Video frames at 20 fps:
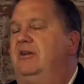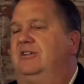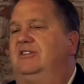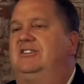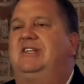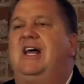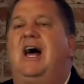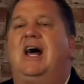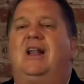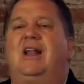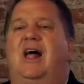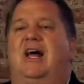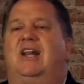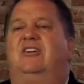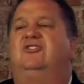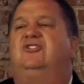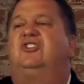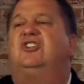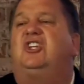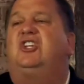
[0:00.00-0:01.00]
satellite or
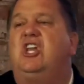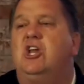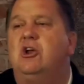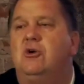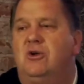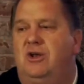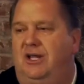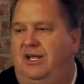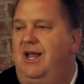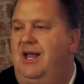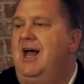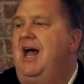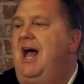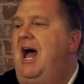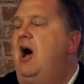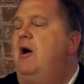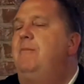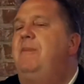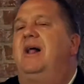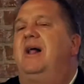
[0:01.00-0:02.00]
security?
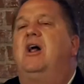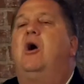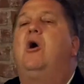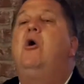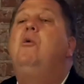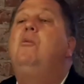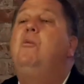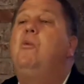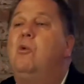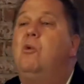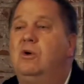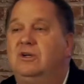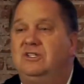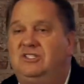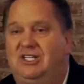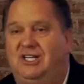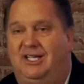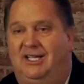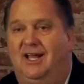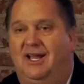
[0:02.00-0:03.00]
How about a home
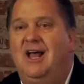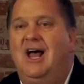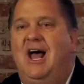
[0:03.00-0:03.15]
warranty?